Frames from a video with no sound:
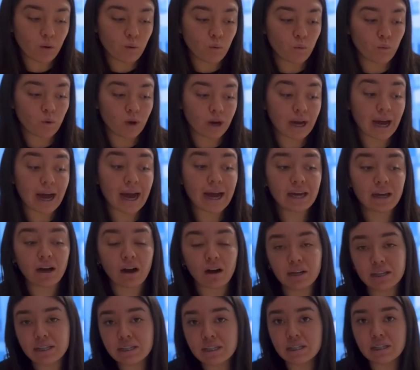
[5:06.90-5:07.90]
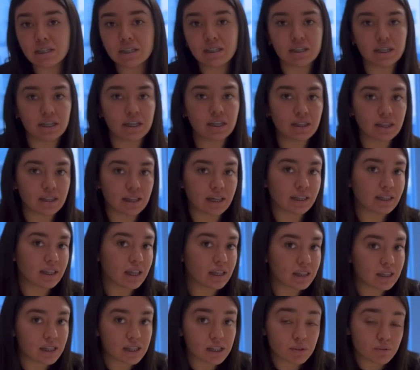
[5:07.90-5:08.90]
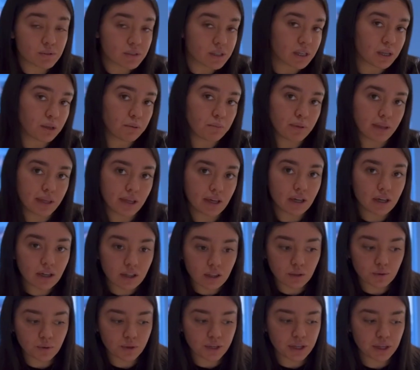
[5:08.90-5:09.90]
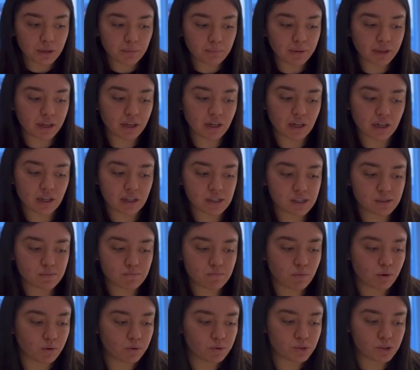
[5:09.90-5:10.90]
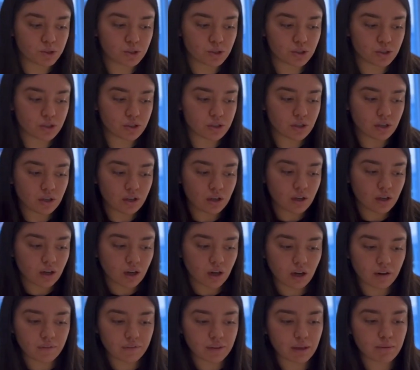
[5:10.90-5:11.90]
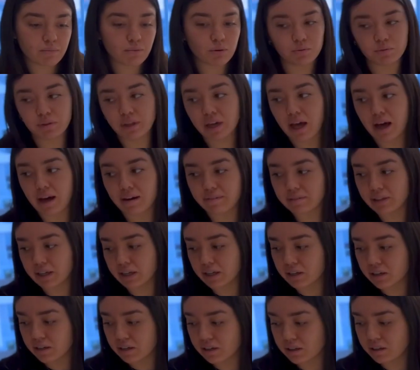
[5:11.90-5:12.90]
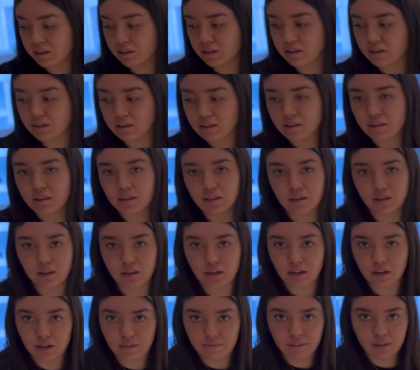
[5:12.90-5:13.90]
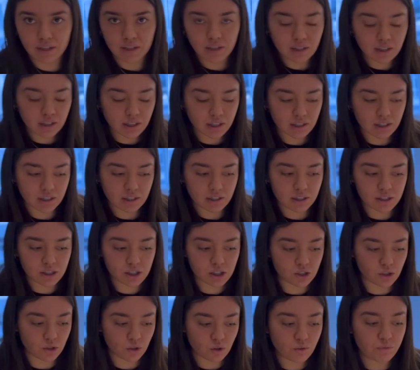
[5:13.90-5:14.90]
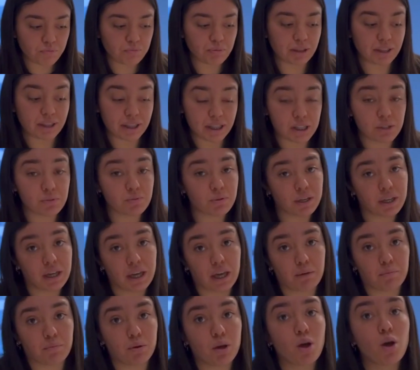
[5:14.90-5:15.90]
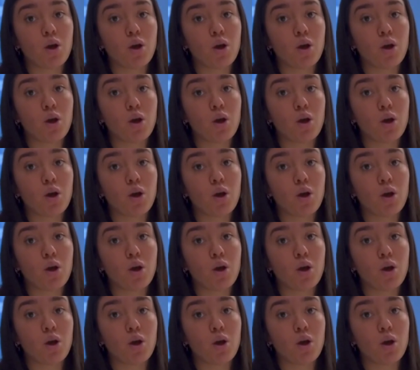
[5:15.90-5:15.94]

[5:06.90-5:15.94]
what I honestly didn't think that this was going to be included because most of them only have like the oven and the stove but this one came